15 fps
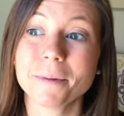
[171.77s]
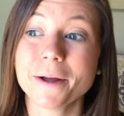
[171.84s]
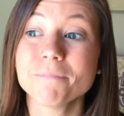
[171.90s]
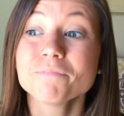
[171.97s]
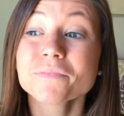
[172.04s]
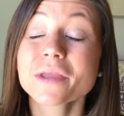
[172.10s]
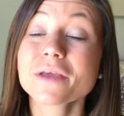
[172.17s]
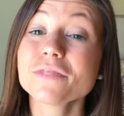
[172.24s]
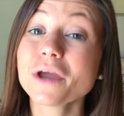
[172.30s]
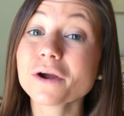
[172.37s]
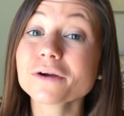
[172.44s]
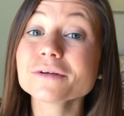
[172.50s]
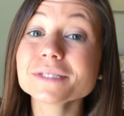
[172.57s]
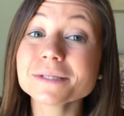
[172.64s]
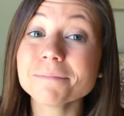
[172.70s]
But
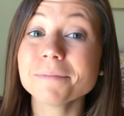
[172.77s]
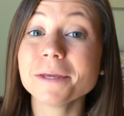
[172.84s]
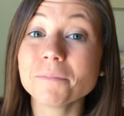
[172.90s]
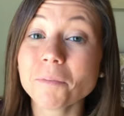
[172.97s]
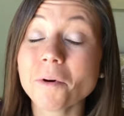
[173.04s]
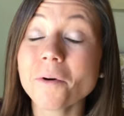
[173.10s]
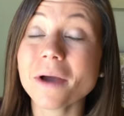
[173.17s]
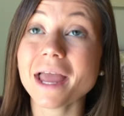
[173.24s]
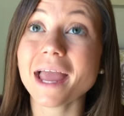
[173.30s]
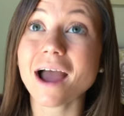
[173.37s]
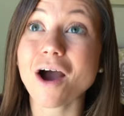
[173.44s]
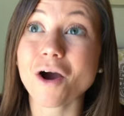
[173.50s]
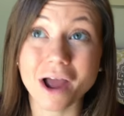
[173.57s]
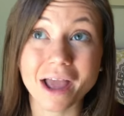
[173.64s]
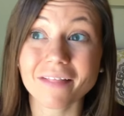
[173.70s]
there are some people
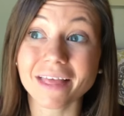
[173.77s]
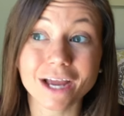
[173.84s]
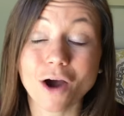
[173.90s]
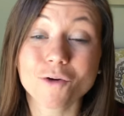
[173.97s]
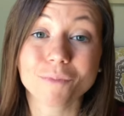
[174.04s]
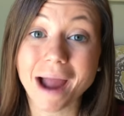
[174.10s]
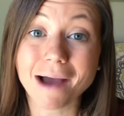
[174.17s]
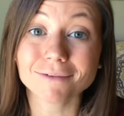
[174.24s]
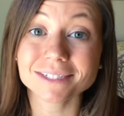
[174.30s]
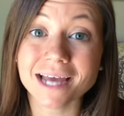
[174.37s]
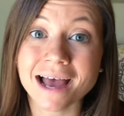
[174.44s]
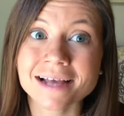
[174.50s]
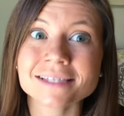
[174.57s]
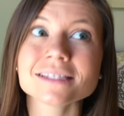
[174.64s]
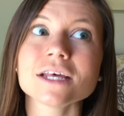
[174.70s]
like around
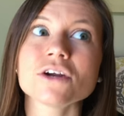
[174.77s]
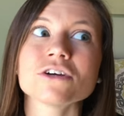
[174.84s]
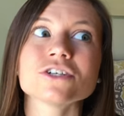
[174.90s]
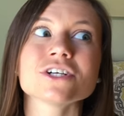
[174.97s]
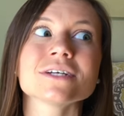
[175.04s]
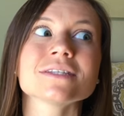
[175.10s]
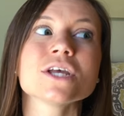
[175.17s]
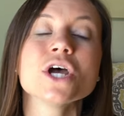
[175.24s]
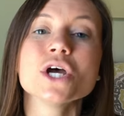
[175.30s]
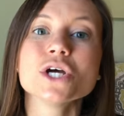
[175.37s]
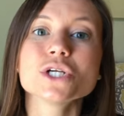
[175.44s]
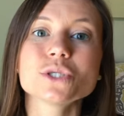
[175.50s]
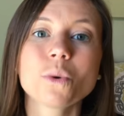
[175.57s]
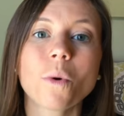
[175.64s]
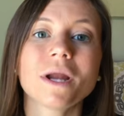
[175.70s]
us that are just
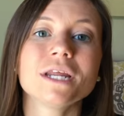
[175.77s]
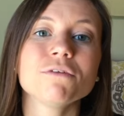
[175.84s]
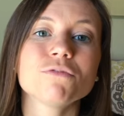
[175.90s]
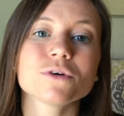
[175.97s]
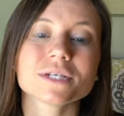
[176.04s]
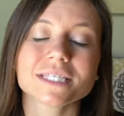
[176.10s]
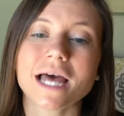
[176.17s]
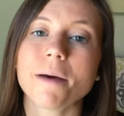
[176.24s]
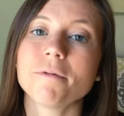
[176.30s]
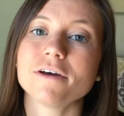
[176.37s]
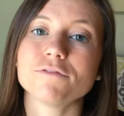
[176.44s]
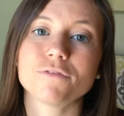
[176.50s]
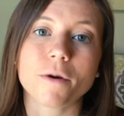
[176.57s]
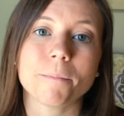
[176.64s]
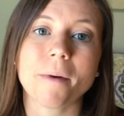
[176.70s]

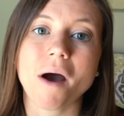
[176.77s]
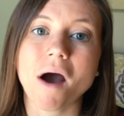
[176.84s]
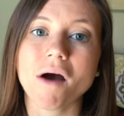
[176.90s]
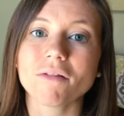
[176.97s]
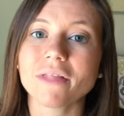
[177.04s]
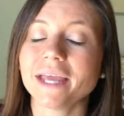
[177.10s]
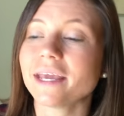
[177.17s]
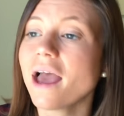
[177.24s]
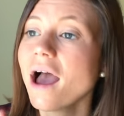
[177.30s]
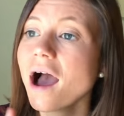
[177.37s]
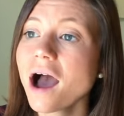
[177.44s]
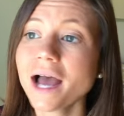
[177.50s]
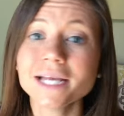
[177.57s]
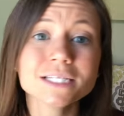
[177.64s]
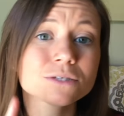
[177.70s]
24/7 football, like
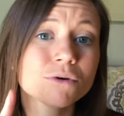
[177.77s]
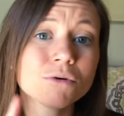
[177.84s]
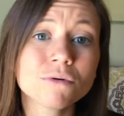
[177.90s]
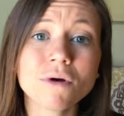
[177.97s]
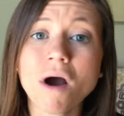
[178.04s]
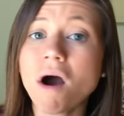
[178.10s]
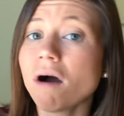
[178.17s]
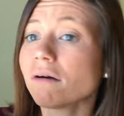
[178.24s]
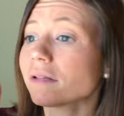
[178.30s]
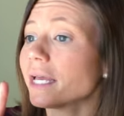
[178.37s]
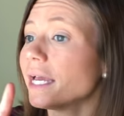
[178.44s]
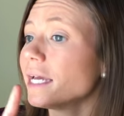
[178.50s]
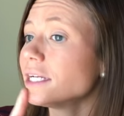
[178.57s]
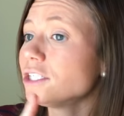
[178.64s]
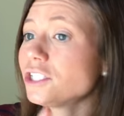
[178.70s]
high school,
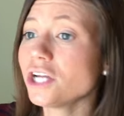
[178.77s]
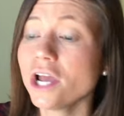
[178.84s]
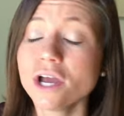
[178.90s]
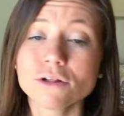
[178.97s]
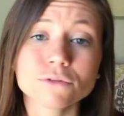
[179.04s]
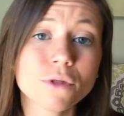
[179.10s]
college,